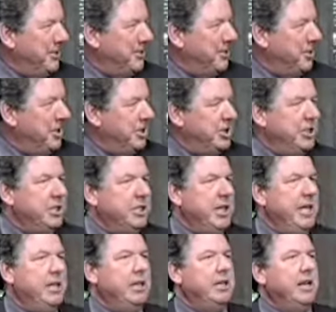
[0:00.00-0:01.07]
So to
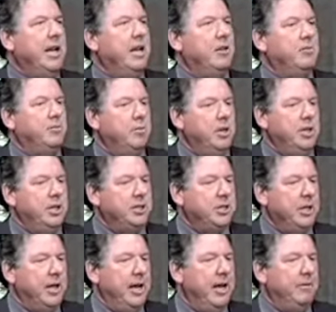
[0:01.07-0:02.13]
say that California is
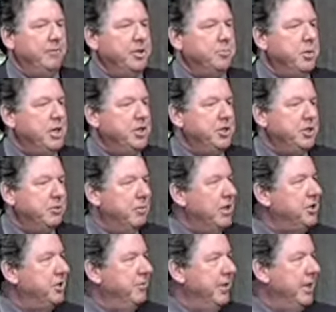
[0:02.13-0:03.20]
going to have as much as the
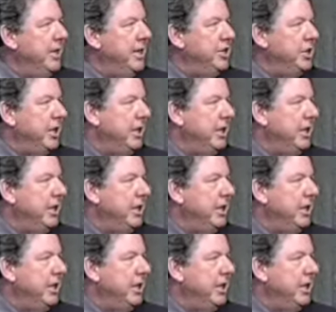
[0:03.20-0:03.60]
rest of the nation,